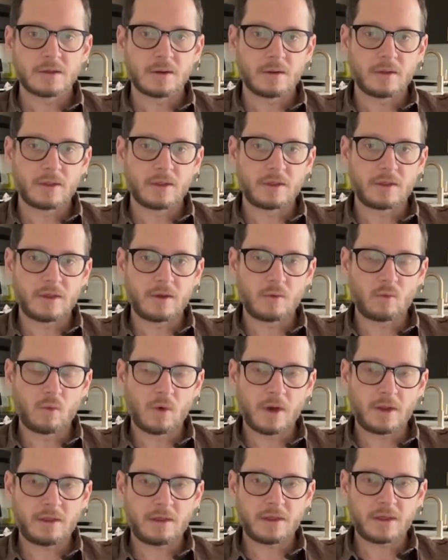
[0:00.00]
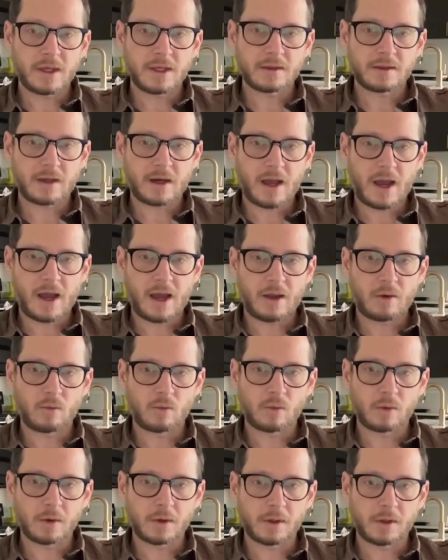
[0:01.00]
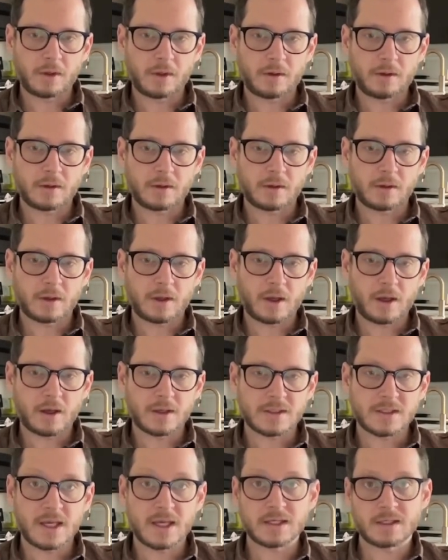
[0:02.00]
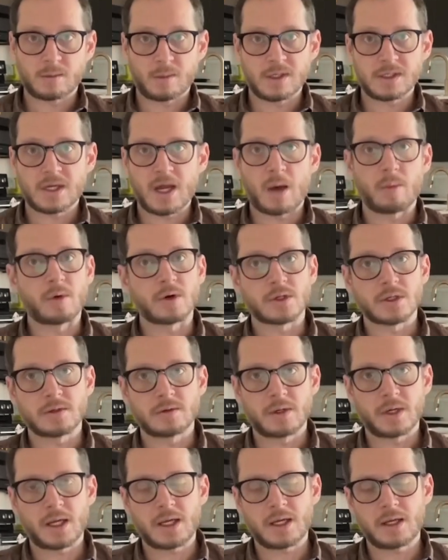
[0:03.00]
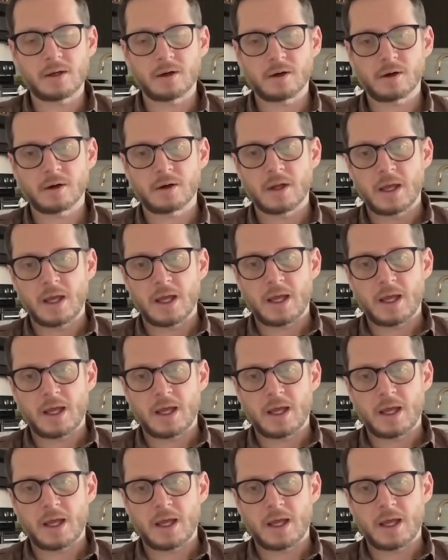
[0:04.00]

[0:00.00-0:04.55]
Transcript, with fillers: The one thing that I would uh, say is a missed opportunity here